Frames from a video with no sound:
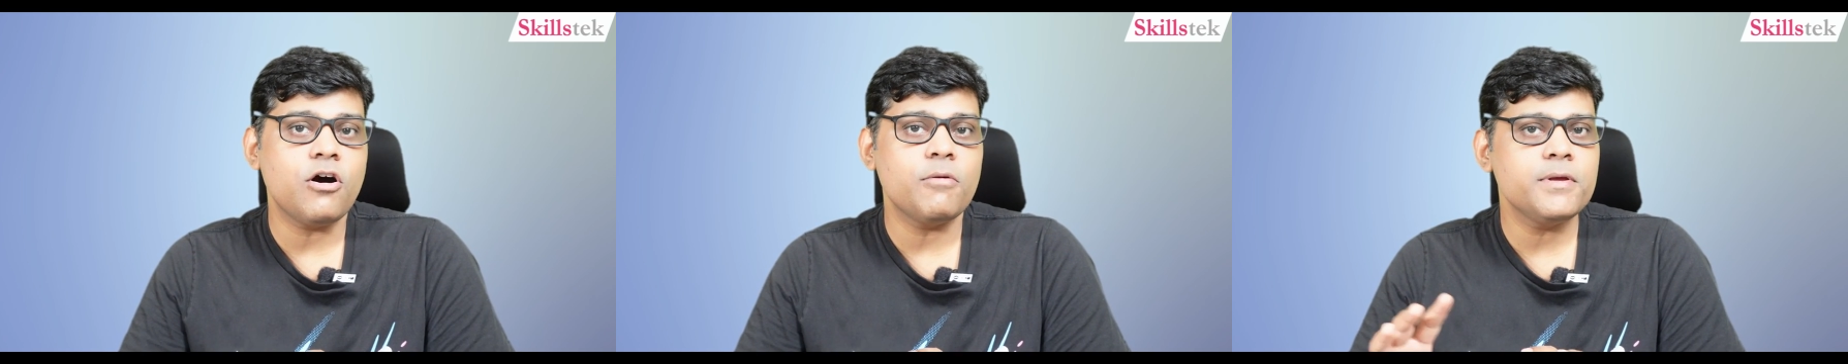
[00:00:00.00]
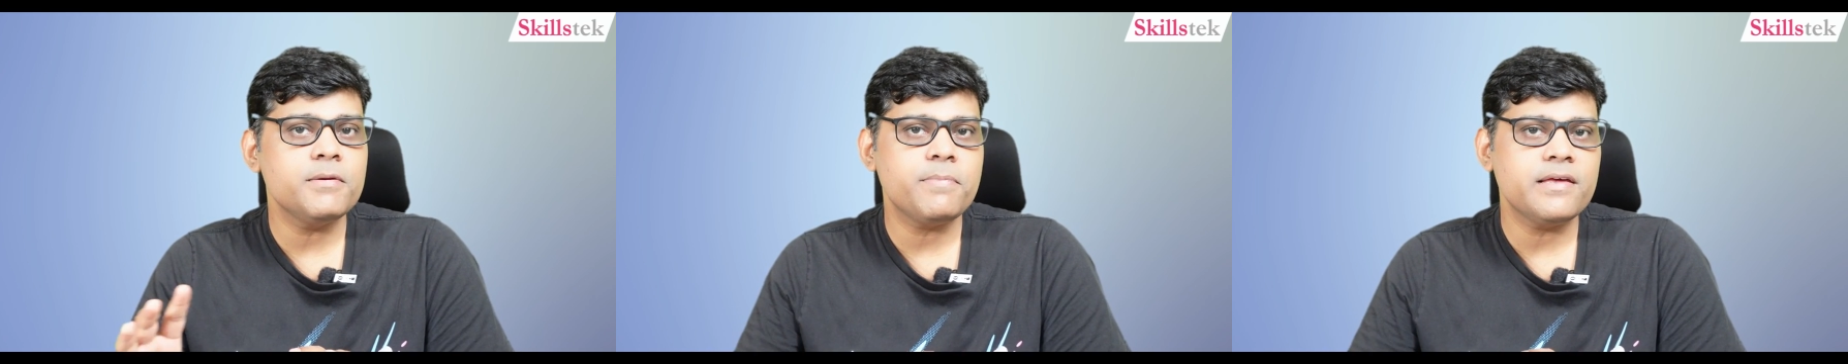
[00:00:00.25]

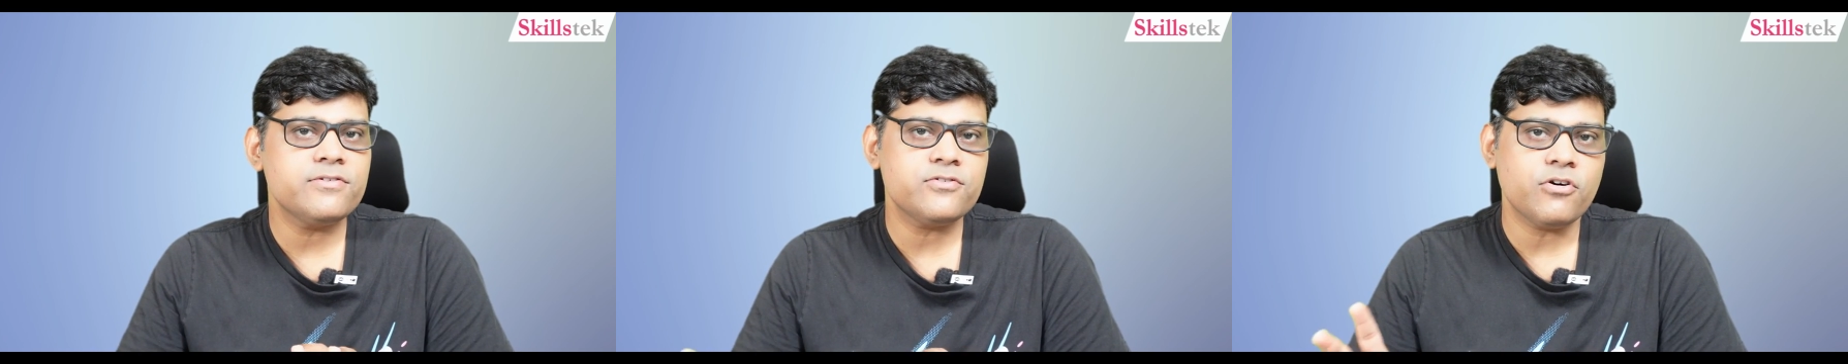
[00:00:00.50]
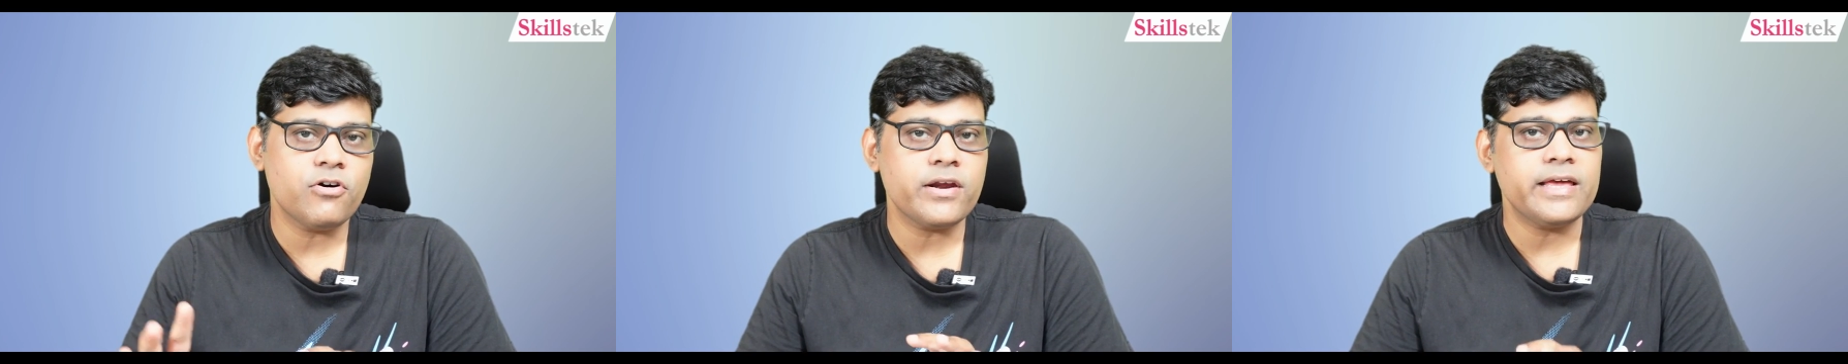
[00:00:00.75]
copy
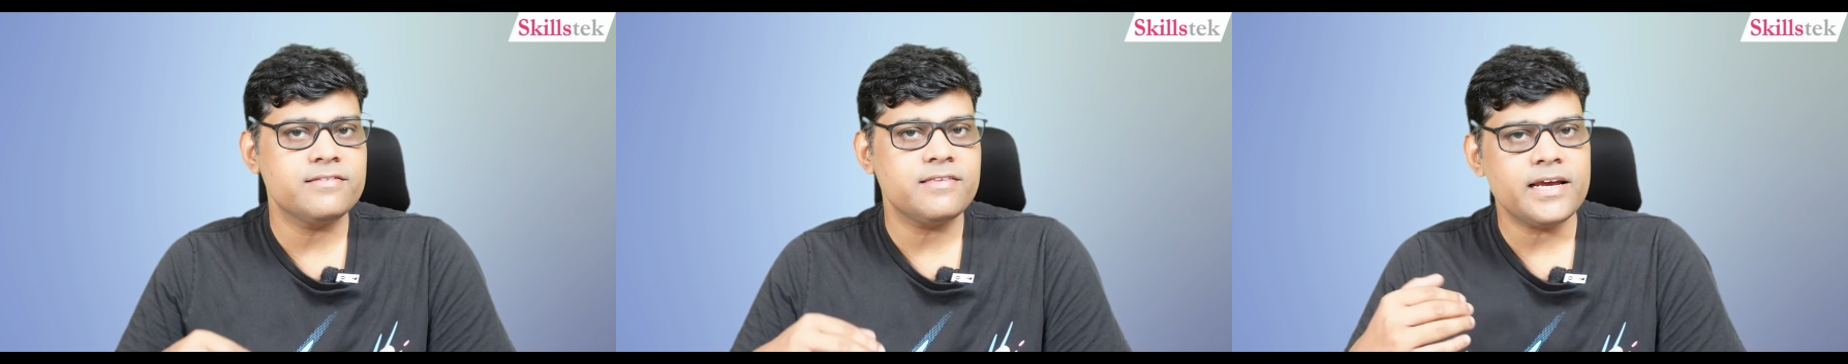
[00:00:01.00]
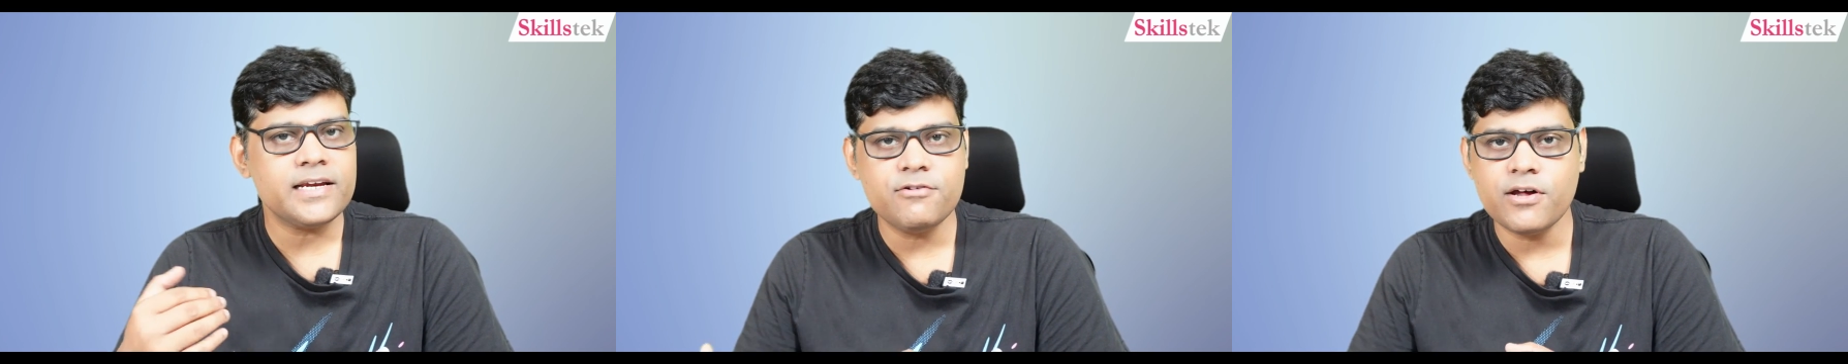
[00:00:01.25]
paste or
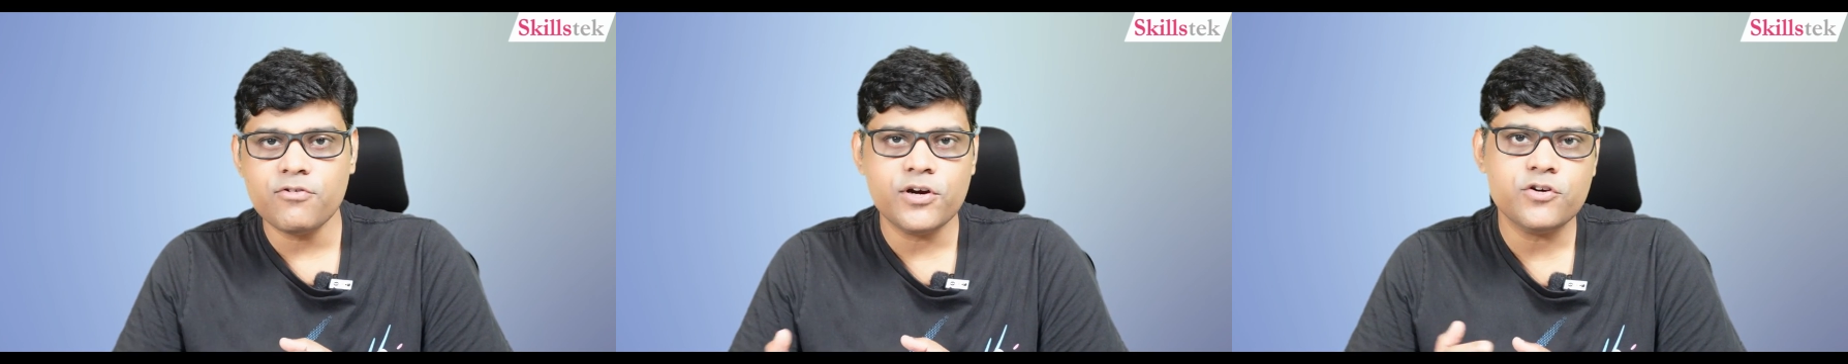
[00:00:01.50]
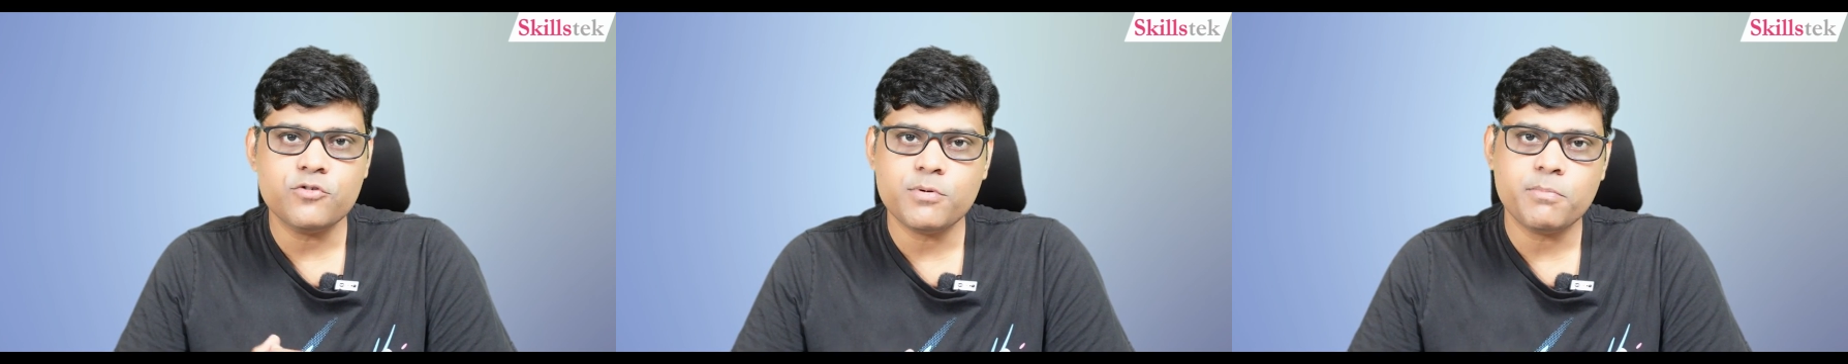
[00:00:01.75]
exactly you are
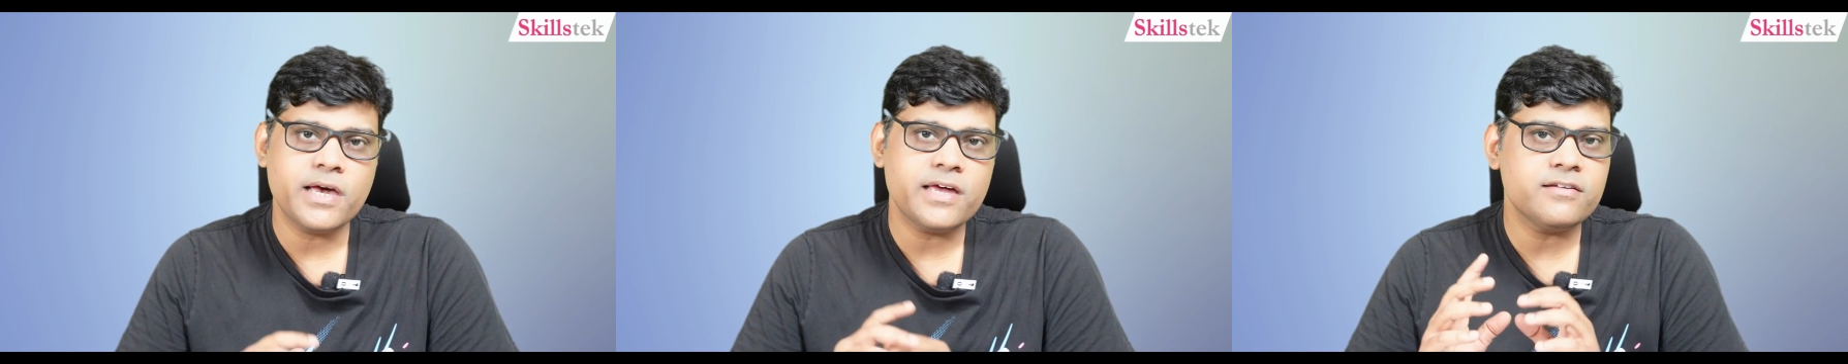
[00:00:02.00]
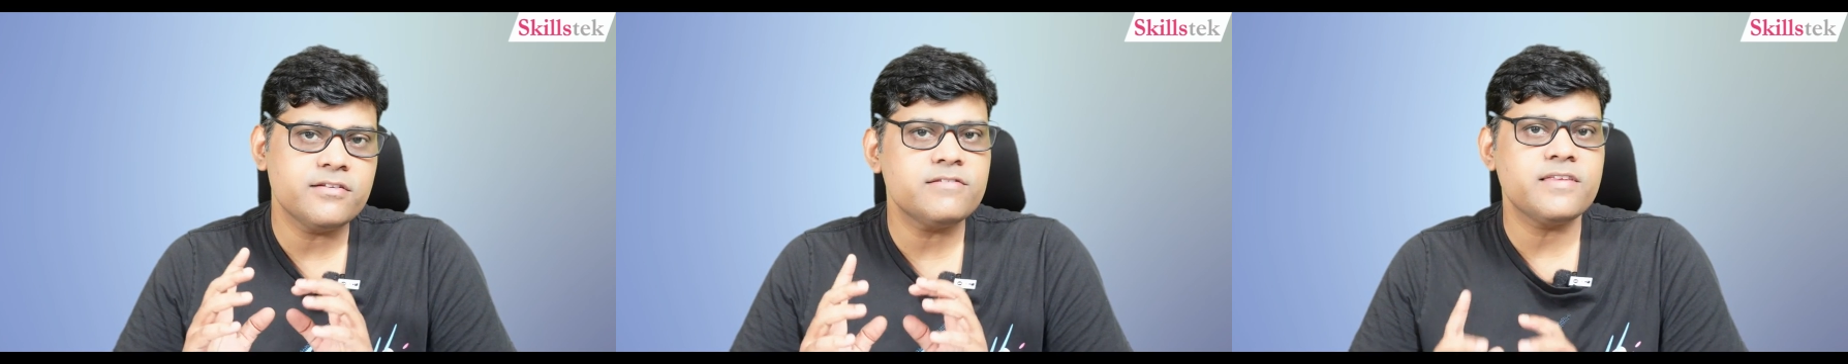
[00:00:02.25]
going to prepare
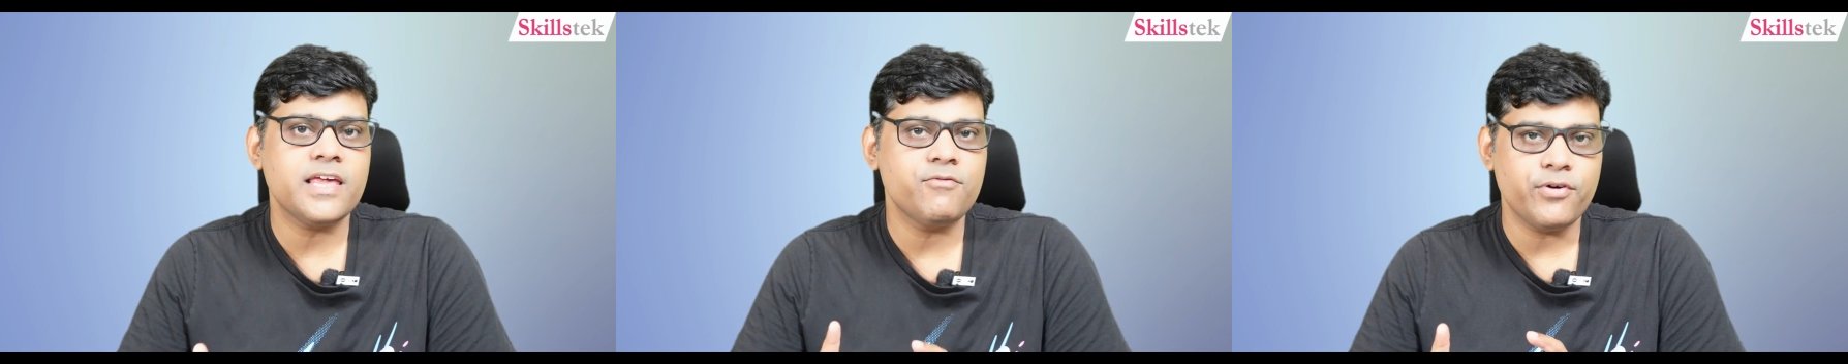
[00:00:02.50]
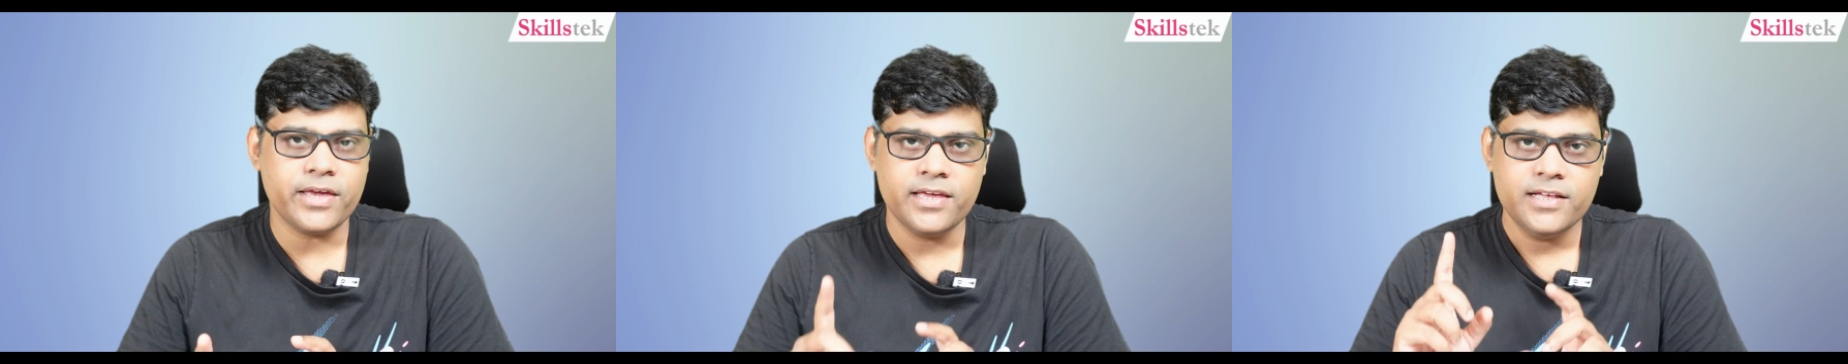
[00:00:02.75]
in the same
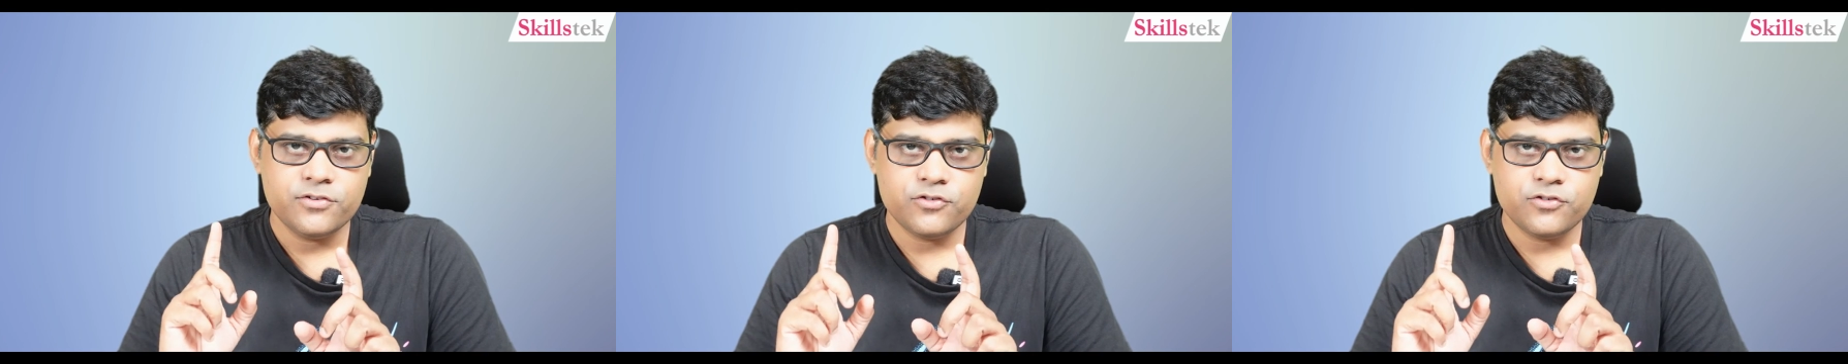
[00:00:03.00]
way